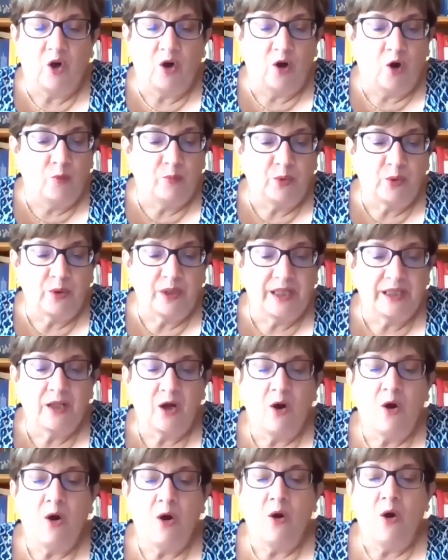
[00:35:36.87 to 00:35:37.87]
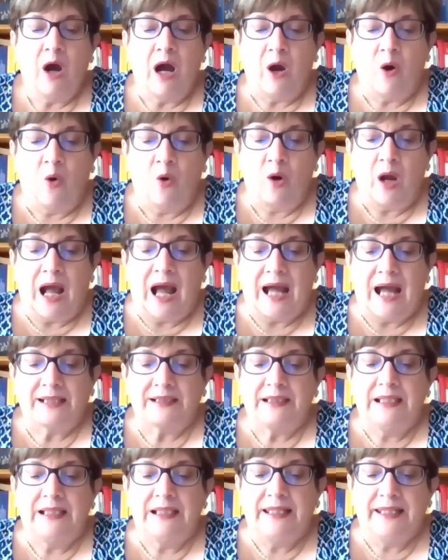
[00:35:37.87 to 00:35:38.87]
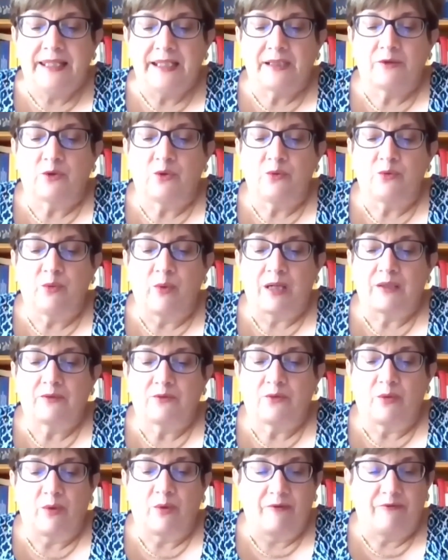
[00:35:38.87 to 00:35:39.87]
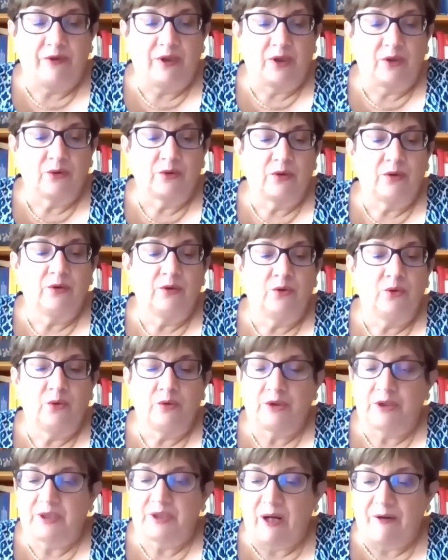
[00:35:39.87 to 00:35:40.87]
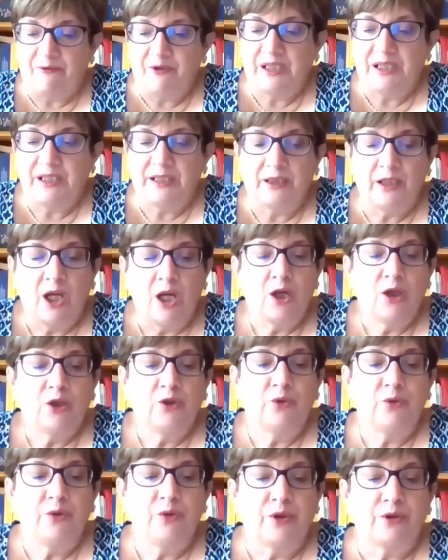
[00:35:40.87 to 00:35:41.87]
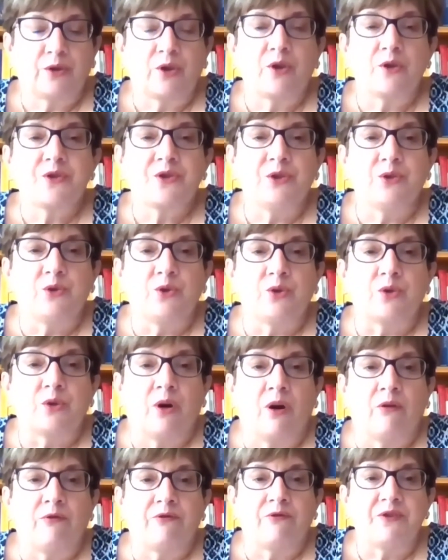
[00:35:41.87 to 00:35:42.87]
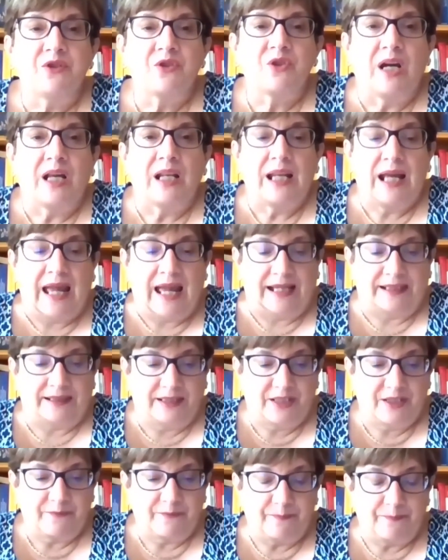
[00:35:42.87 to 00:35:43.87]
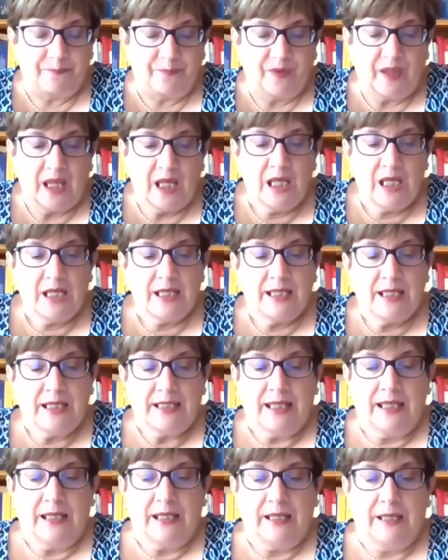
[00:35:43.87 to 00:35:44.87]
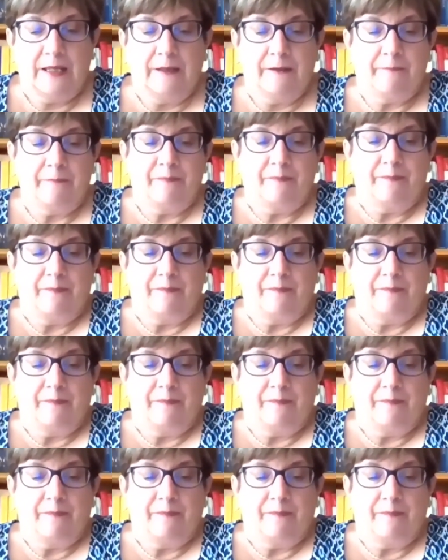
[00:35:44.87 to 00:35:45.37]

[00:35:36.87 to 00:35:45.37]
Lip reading: opponent or act linked to drug trafficking do not constitute official acts. From